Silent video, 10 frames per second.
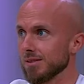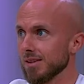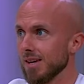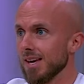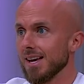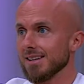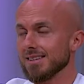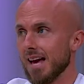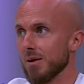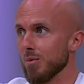it's
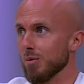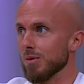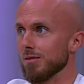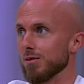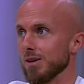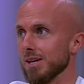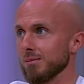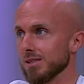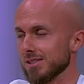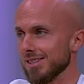that moment for him to
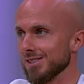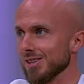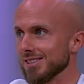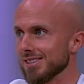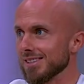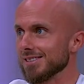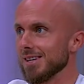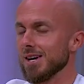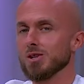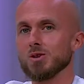seek justice,
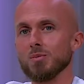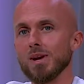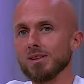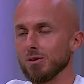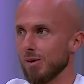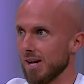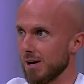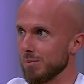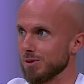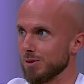to make the right
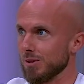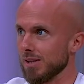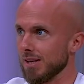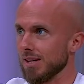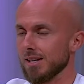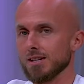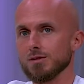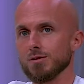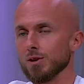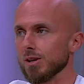opportunity, and mm-hmm. his
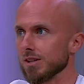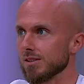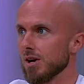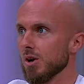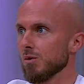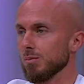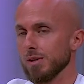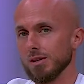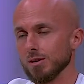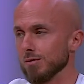verdict would be
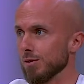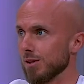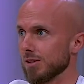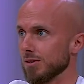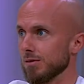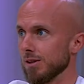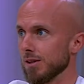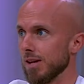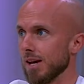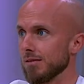your verdict over your
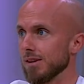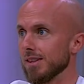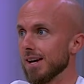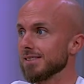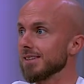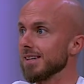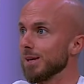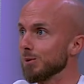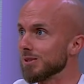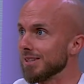life, and that's
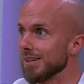guilty.